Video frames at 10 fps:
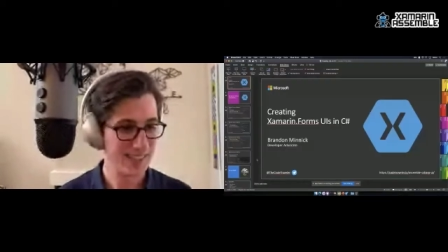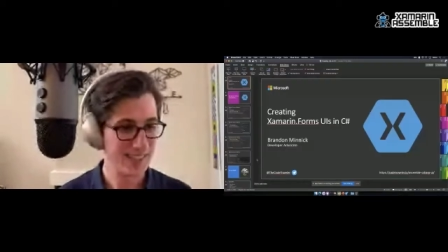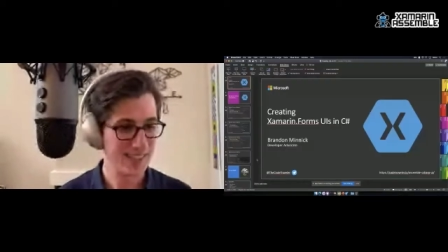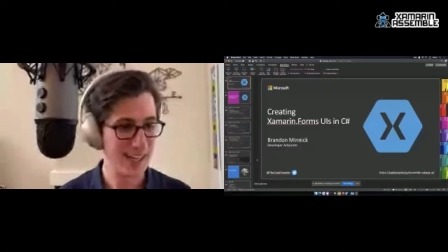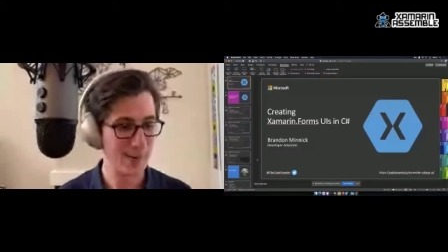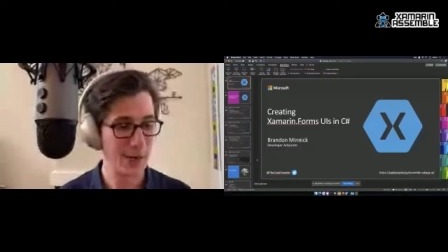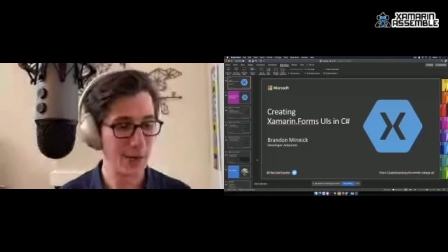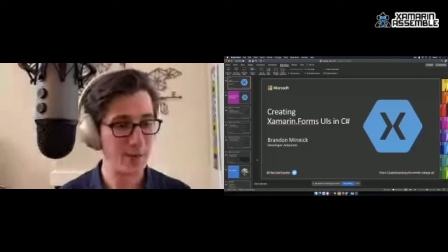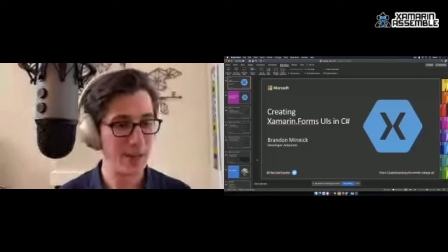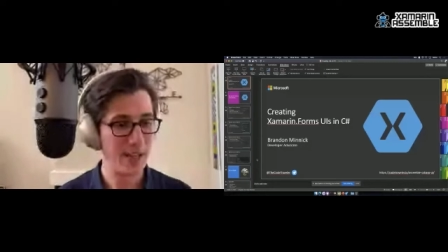There we go.
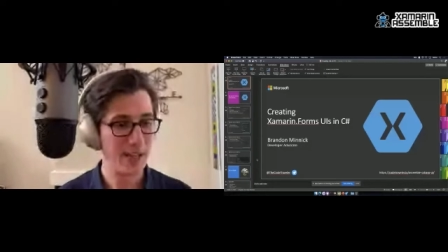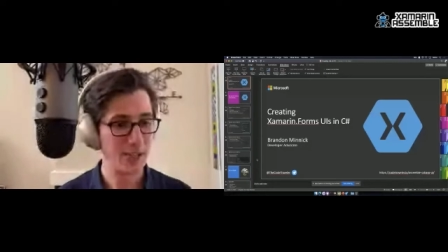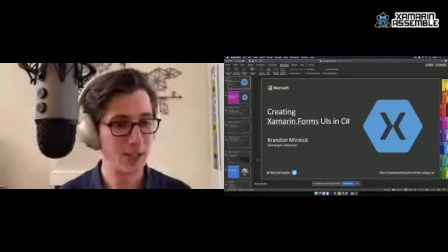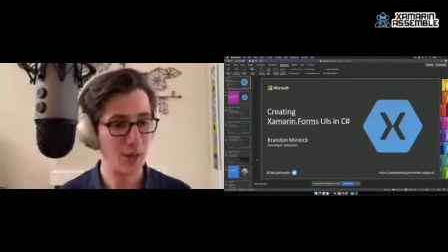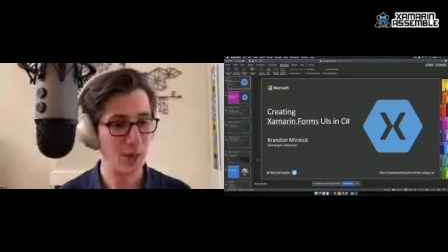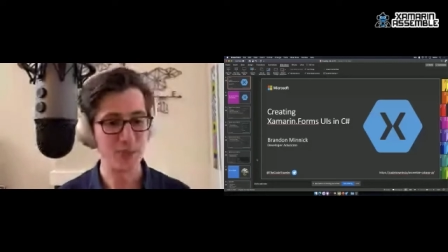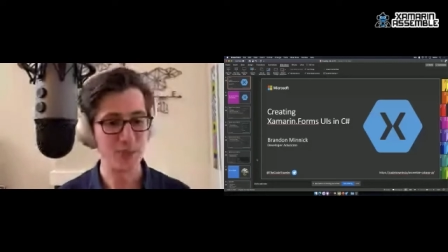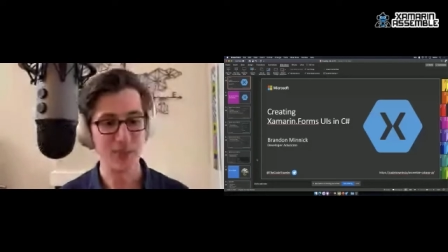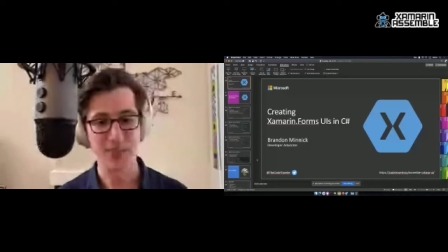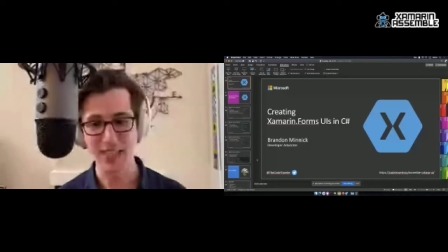So
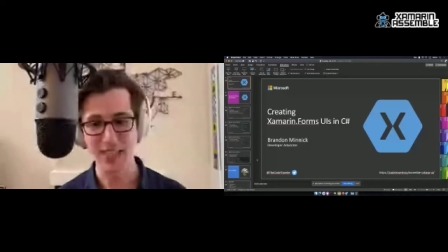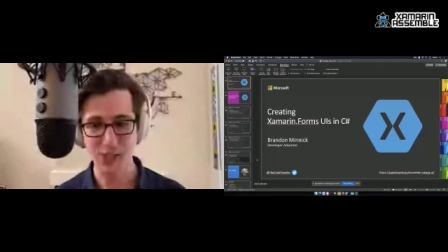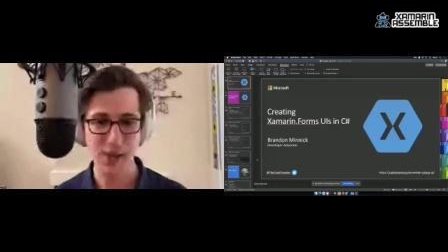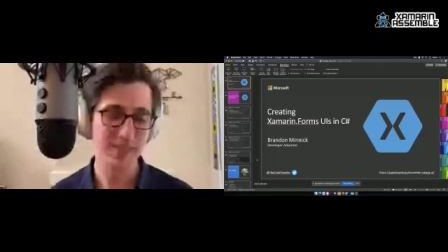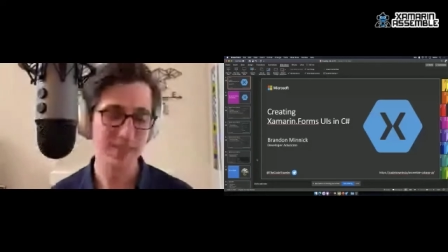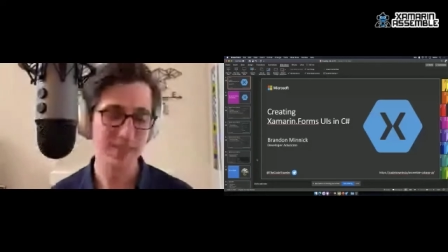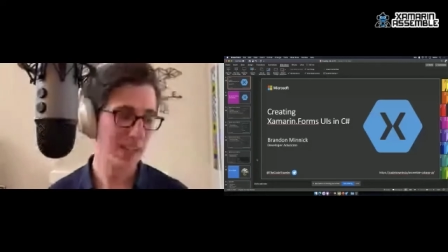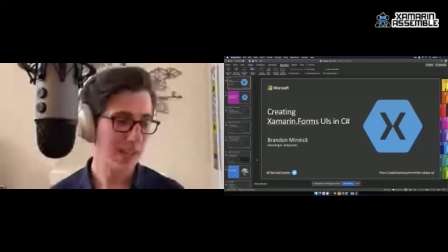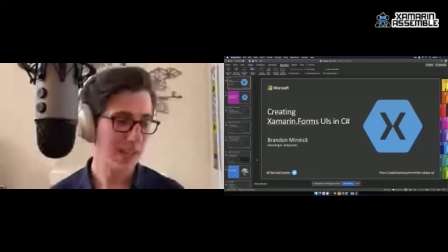that's great.